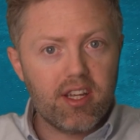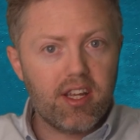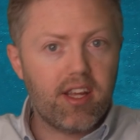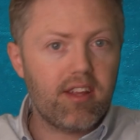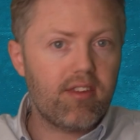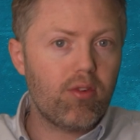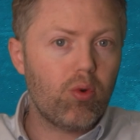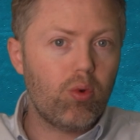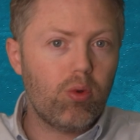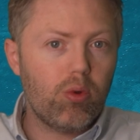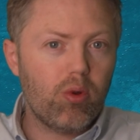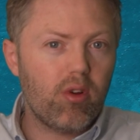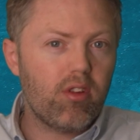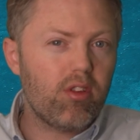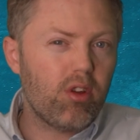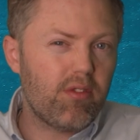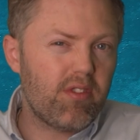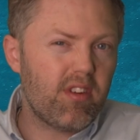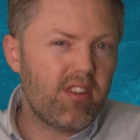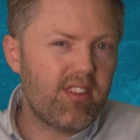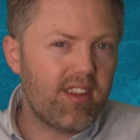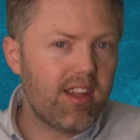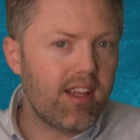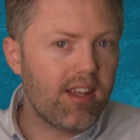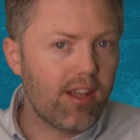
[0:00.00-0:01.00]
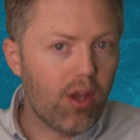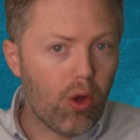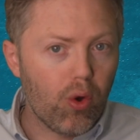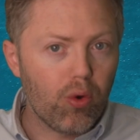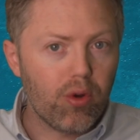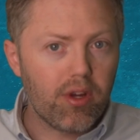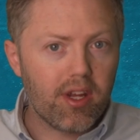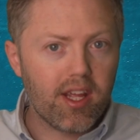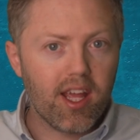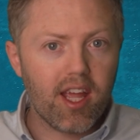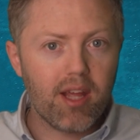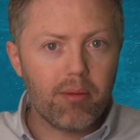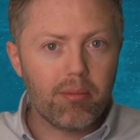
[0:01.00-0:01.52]
It's all it's obviously a
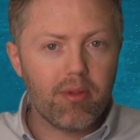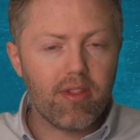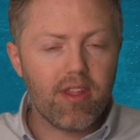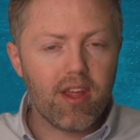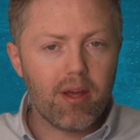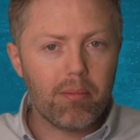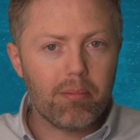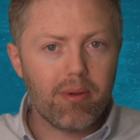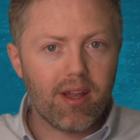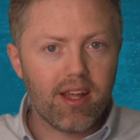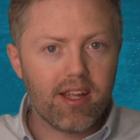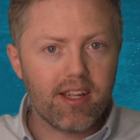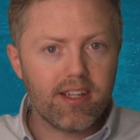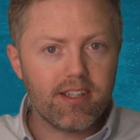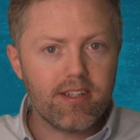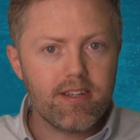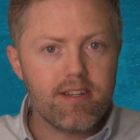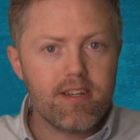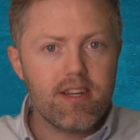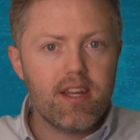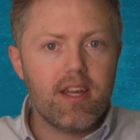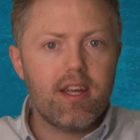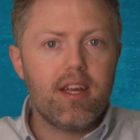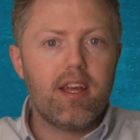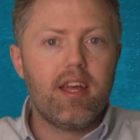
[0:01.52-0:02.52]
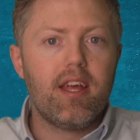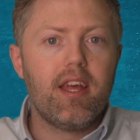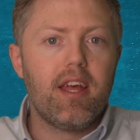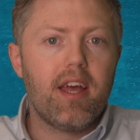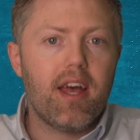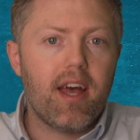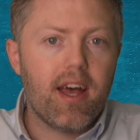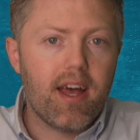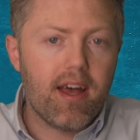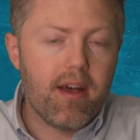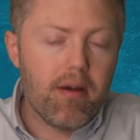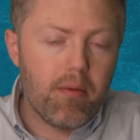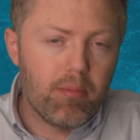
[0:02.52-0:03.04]
long game that they're playing.
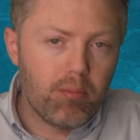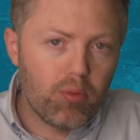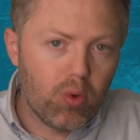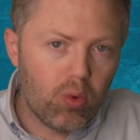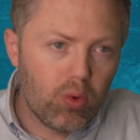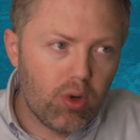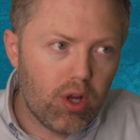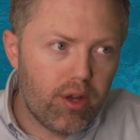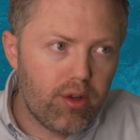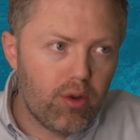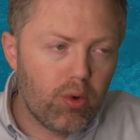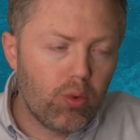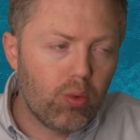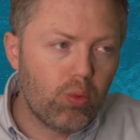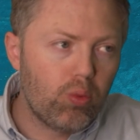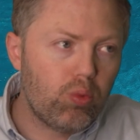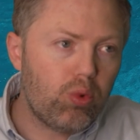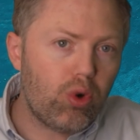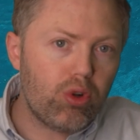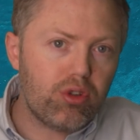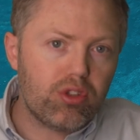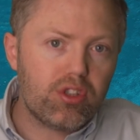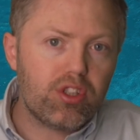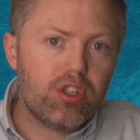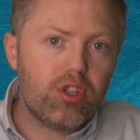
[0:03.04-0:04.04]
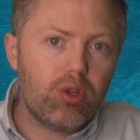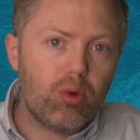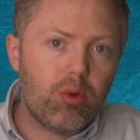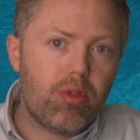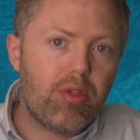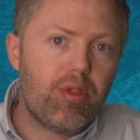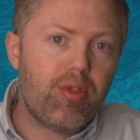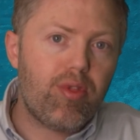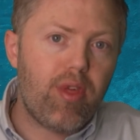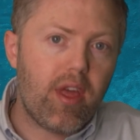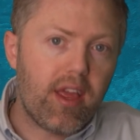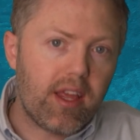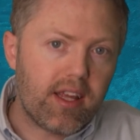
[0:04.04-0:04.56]
Uh, what do you
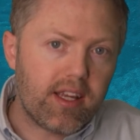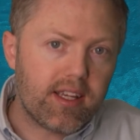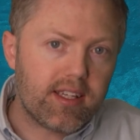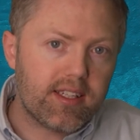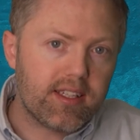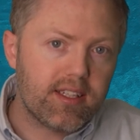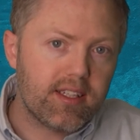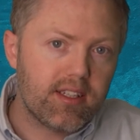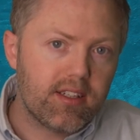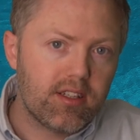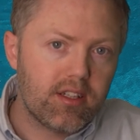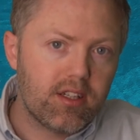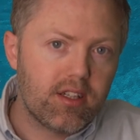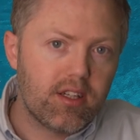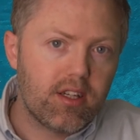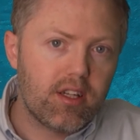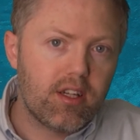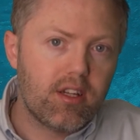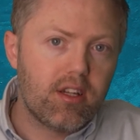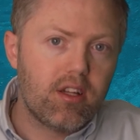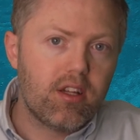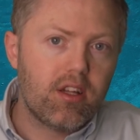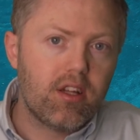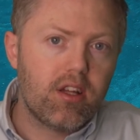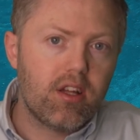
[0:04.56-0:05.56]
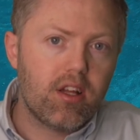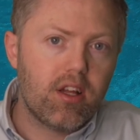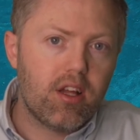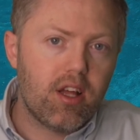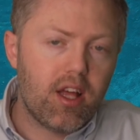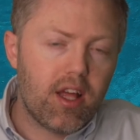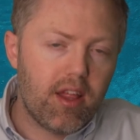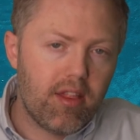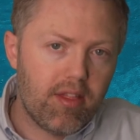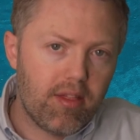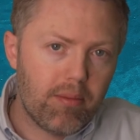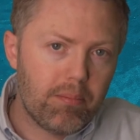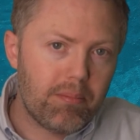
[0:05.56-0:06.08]
think
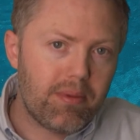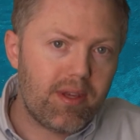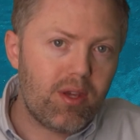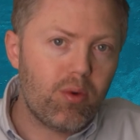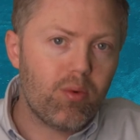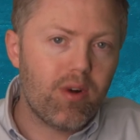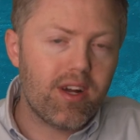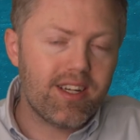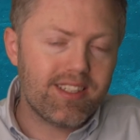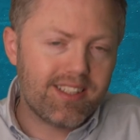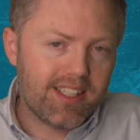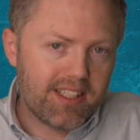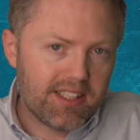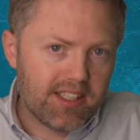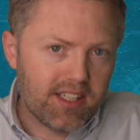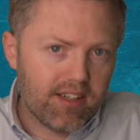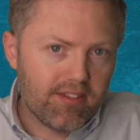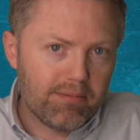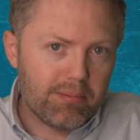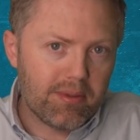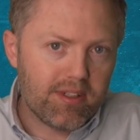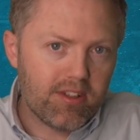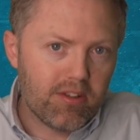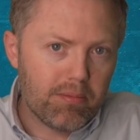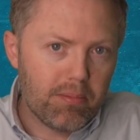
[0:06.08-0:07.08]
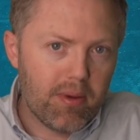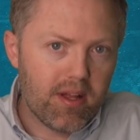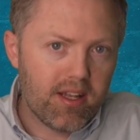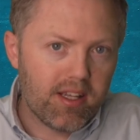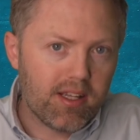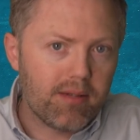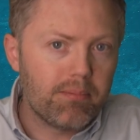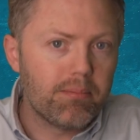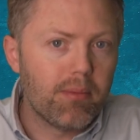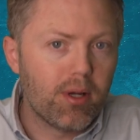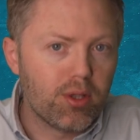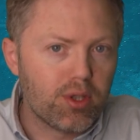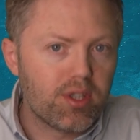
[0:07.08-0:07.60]
BYD have been
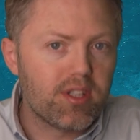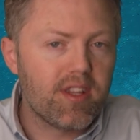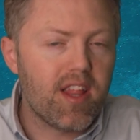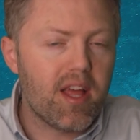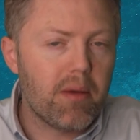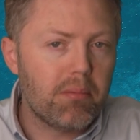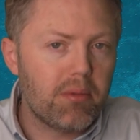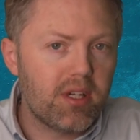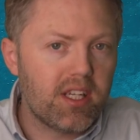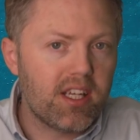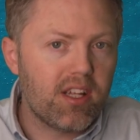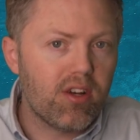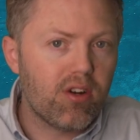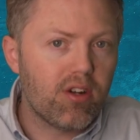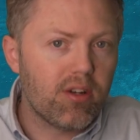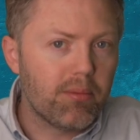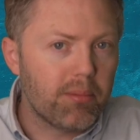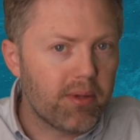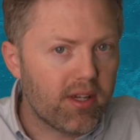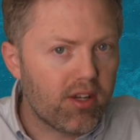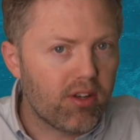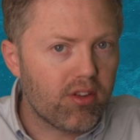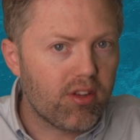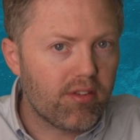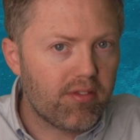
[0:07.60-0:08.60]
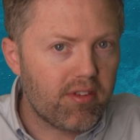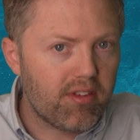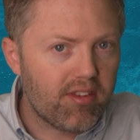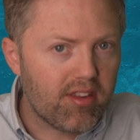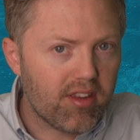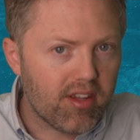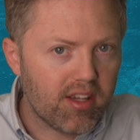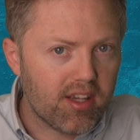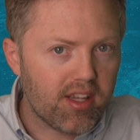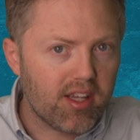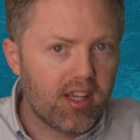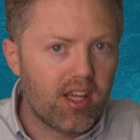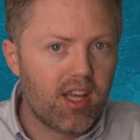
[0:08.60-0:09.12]
spending most of that money on? Because
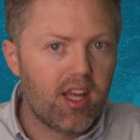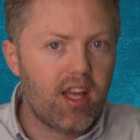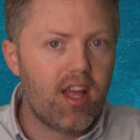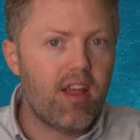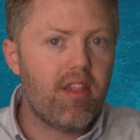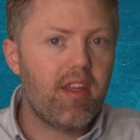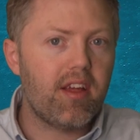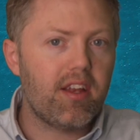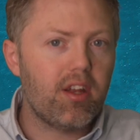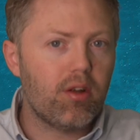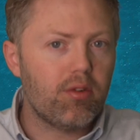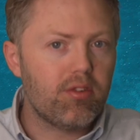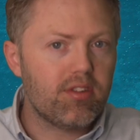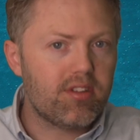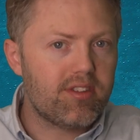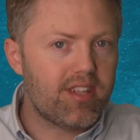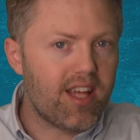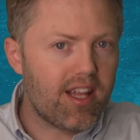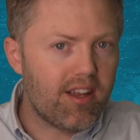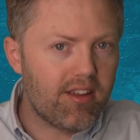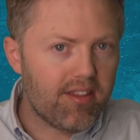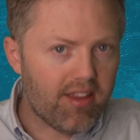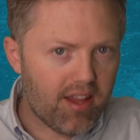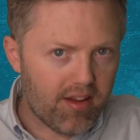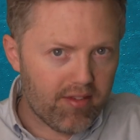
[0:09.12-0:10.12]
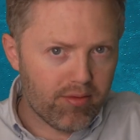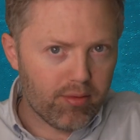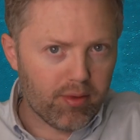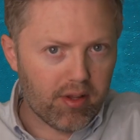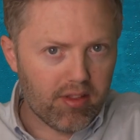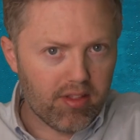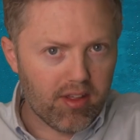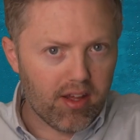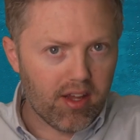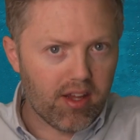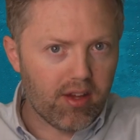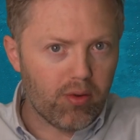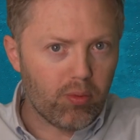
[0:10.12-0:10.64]
obviously they don't tell us
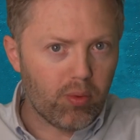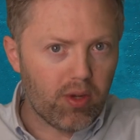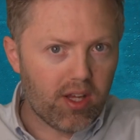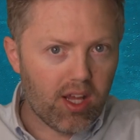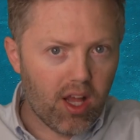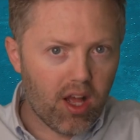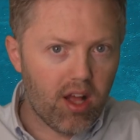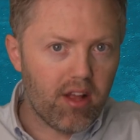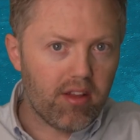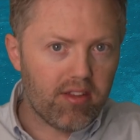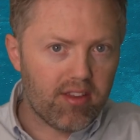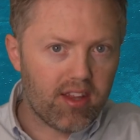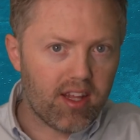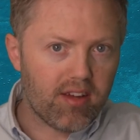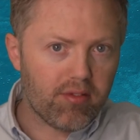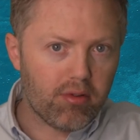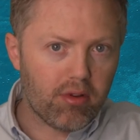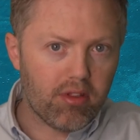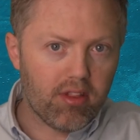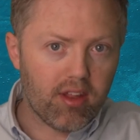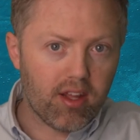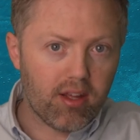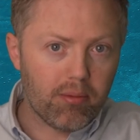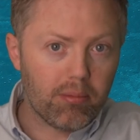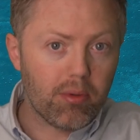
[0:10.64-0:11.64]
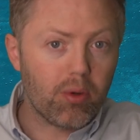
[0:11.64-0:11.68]
everything, we can't see everything.